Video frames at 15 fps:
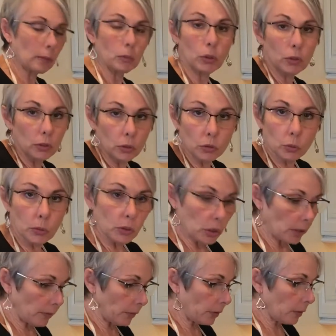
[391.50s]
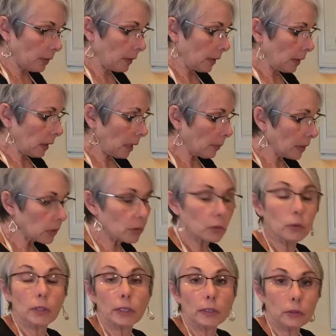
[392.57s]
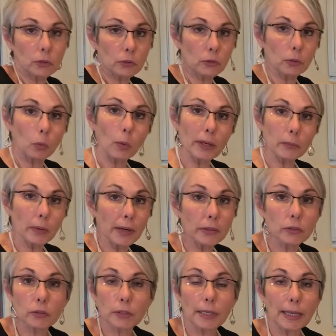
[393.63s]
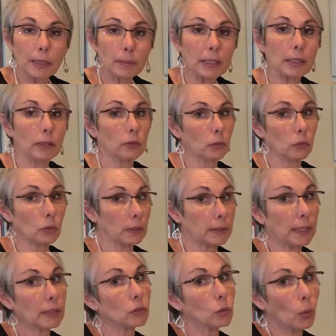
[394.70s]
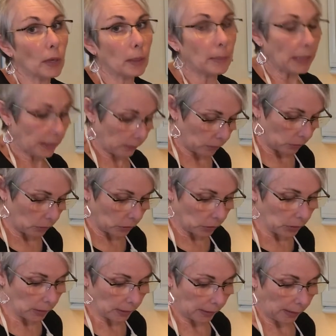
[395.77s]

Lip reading: you can use whichever. I'm going to do this white rice today because it only takes 20 minutes to cook,